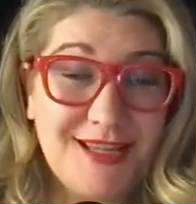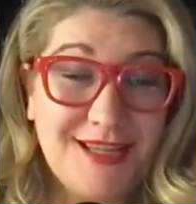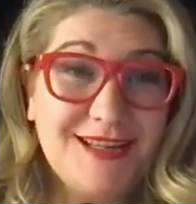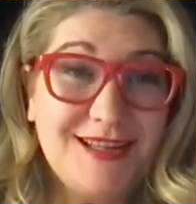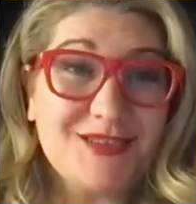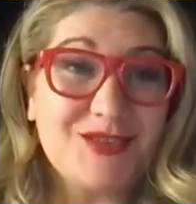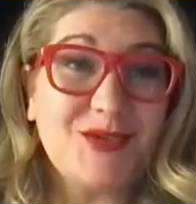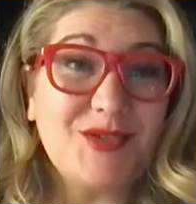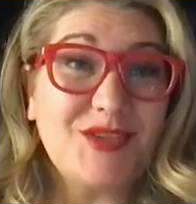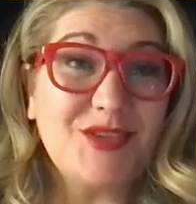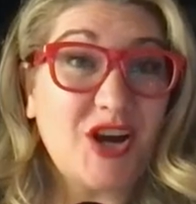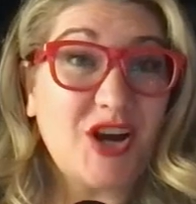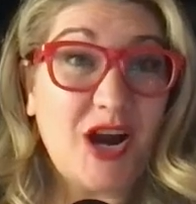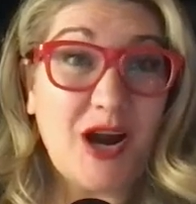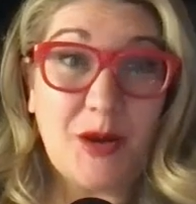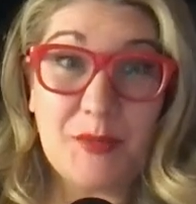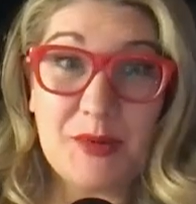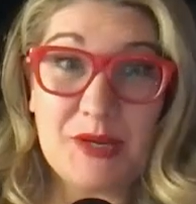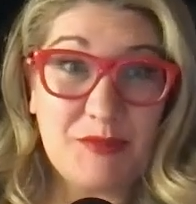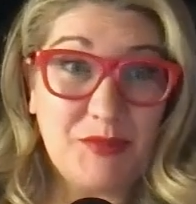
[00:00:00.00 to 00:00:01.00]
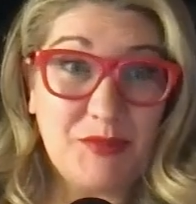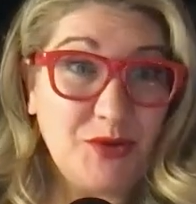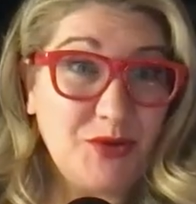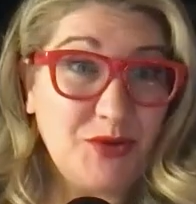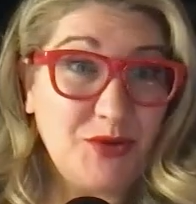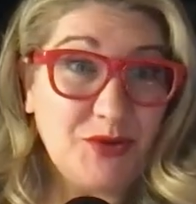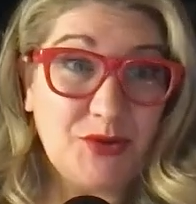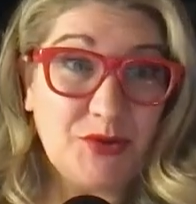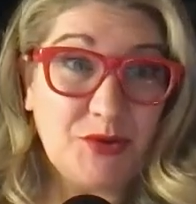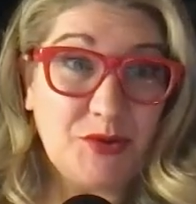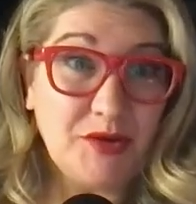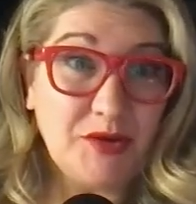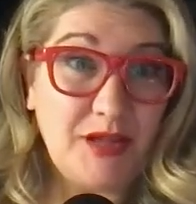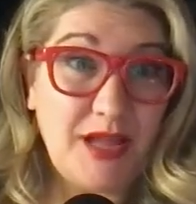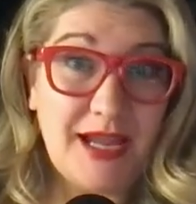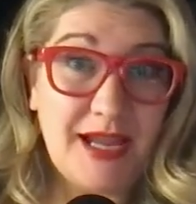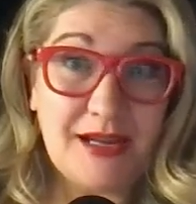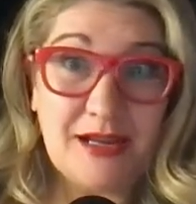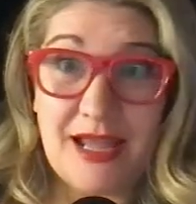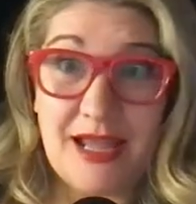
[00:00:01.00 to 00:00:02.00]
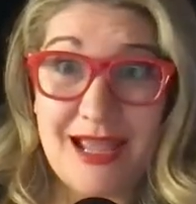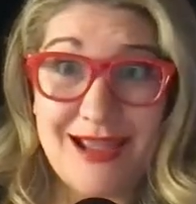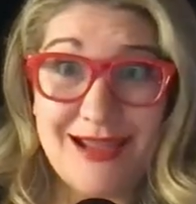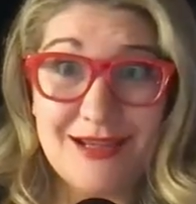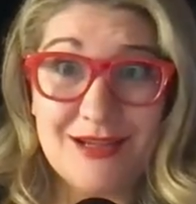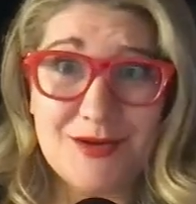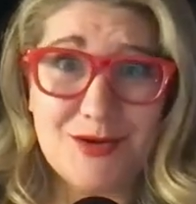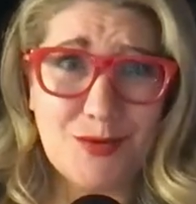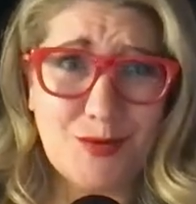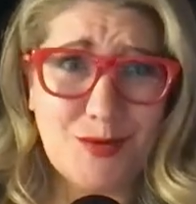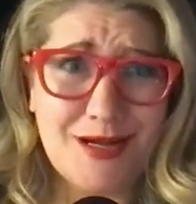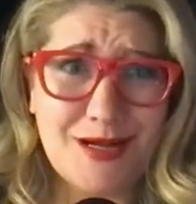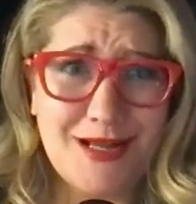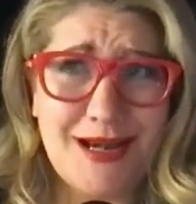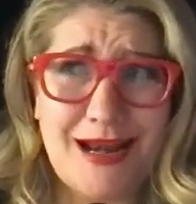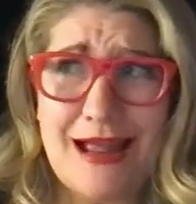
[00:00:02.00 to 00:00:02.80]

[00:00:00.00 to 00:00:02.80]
And so there are people who are like, hey, you know what?